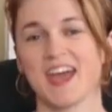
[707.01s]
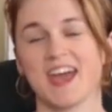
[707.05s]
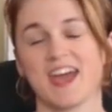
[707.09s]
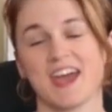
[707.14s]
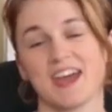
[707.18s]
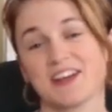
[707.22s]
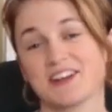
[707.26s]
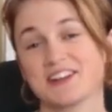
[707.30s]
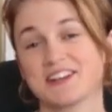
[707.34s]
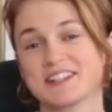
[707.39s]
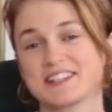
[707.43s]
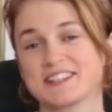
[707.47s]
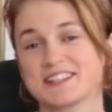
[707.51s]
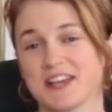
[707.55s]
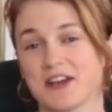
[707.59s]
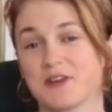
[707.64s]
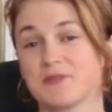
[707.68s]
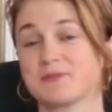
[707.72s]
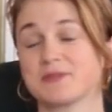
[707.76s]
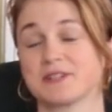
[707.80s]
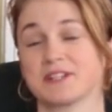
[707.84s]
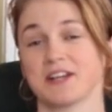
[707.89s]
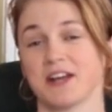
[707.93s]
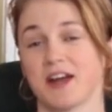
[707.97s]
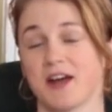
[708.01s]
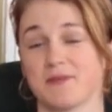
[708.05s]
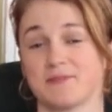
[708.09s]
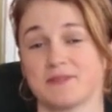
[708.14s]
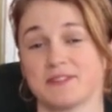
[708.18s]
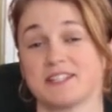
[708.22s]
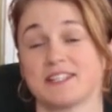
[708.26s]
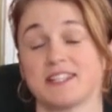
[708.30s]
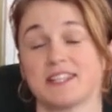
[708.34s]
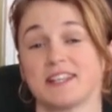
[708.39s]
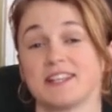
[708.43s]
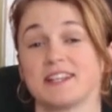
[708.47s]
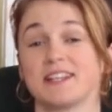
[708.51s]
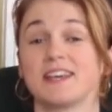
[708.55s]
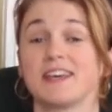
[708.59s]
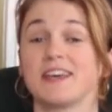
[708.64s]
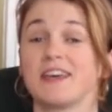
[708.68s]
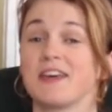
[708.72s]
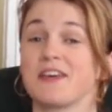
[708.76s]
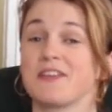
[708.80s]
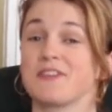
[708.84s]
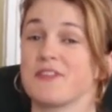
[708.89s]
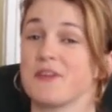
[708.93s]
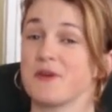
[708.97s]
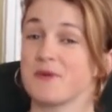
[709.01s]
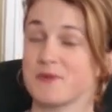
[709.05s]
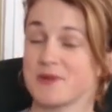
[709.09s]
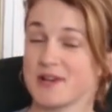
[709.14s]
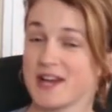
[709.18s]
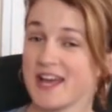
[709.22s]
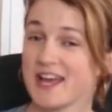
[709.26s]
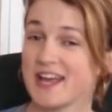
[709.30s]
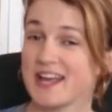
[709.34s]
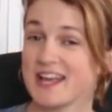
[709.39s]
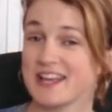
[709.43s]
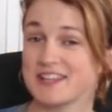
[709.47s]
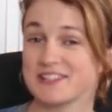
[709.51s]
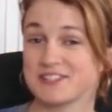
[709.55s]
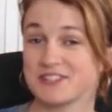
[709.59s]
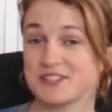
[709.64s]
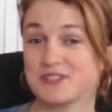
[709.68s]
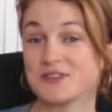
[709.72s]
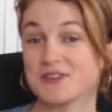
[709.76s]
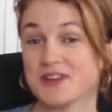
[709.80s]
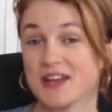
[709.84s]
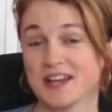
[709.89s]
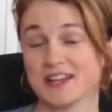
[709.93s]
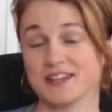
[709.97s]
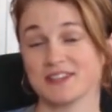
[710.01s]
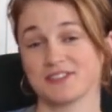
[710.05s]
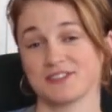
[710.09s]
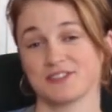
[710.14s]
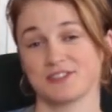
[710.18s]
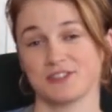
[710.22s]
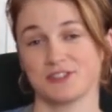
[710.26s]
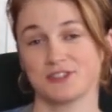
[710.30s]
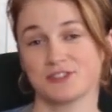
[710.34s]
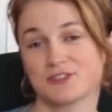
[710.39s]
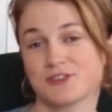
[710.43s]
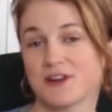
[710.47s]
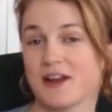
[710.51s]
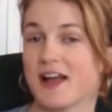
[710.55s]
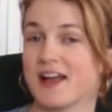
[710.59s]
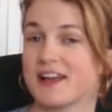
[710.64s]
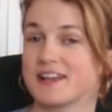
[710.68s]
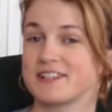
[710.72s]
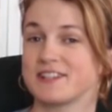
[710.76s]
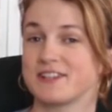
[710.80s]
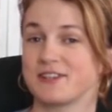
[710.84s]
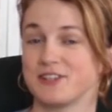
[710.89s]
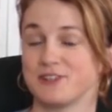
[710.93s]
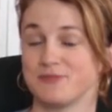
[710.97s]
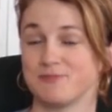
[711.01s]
Eric Zaumer commented that when I ask you guys to try